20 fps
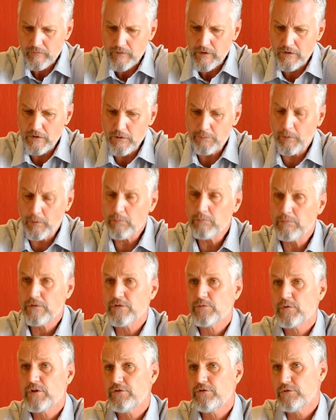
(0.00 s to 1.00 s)
The problem
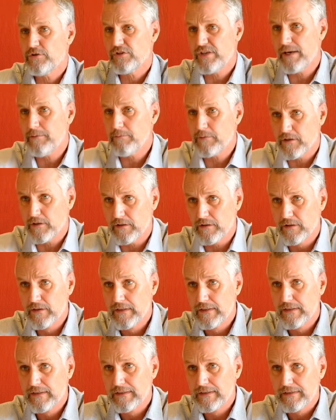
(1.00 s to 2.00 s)
is once you're in Zambia,
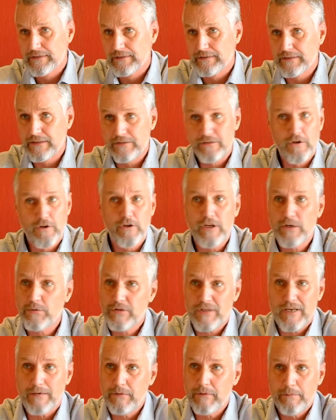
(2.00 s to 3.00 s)
there's no
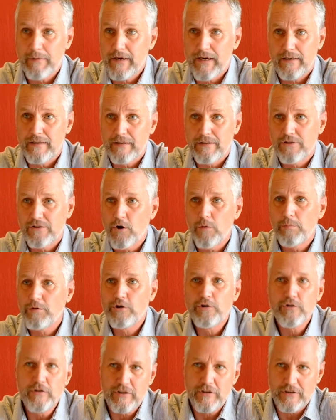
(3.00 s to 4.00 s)
liquids coming back. There's no
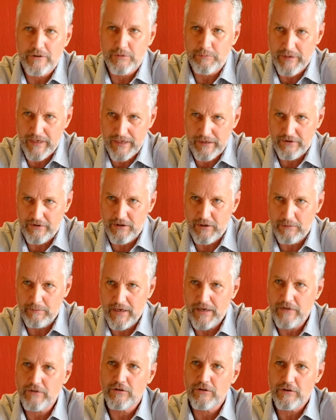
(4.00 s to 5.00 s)
opportunity to bring anything
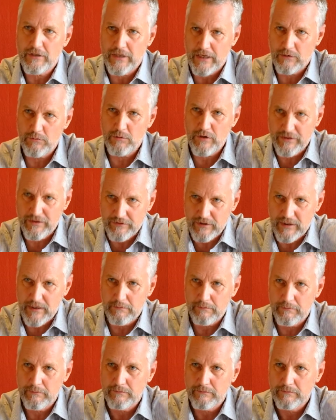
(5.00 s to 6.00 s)
back, so the tanker would have to
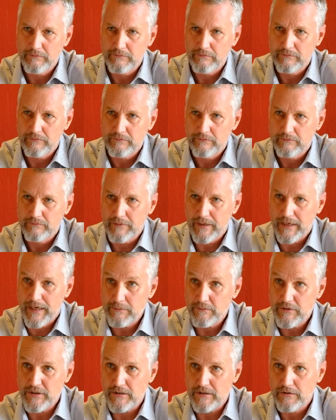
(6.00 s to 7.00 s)
come back
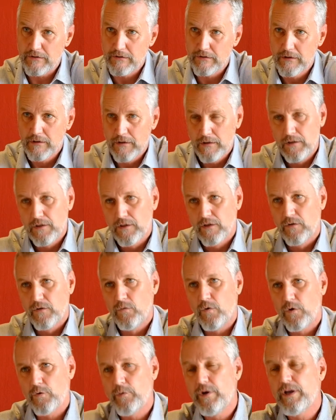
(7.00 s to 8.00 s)
empty.
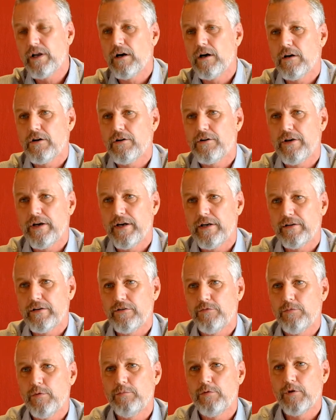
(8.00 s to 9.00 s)
What we now create
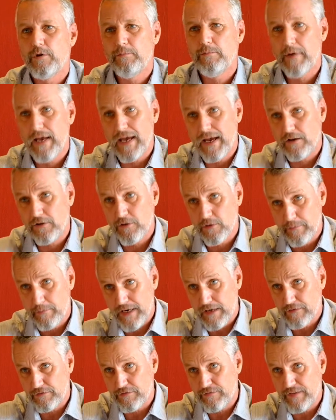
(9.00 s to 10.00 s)
is we put a bag on the
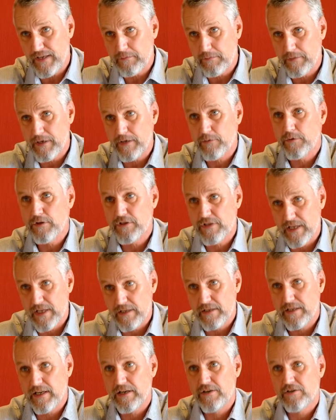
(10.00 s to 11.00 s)
back of a flatbed, which
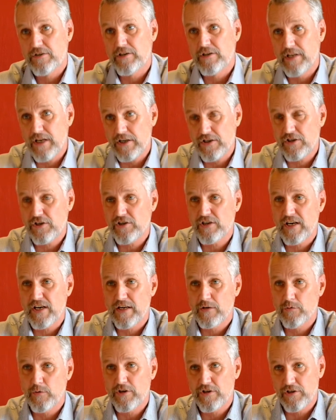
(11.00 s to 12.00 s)
then takes the
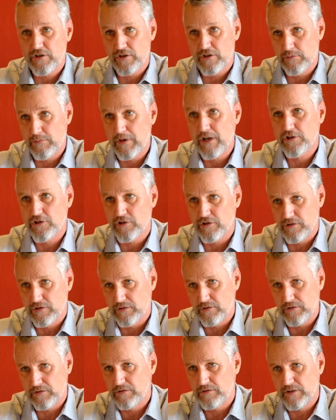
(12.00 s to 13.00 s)
dusticide, which is an emulsion,
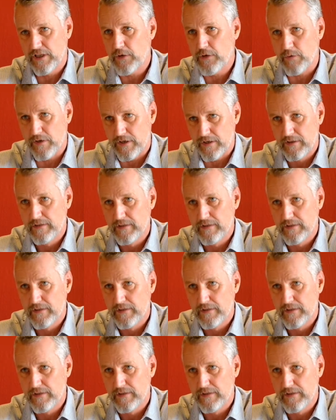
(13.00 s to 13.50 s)
a liquid,